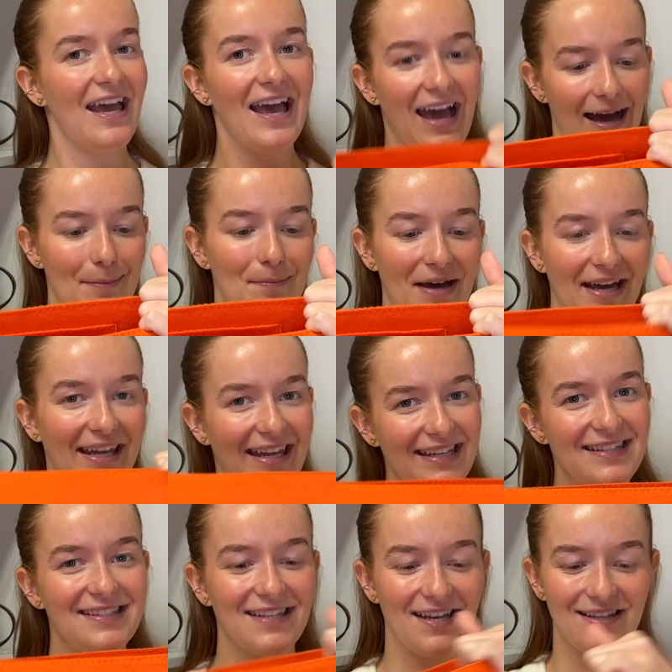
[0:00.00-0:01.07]
handbag
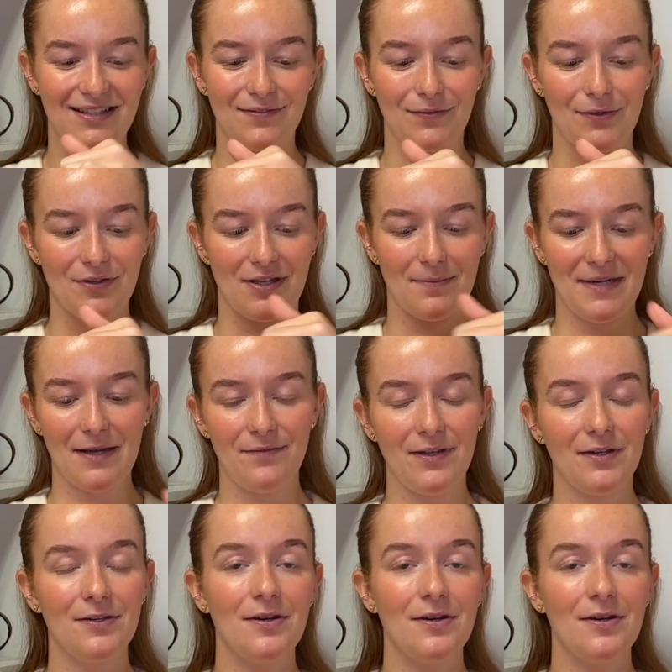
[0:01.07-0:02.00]
inserts for them. Now, if you're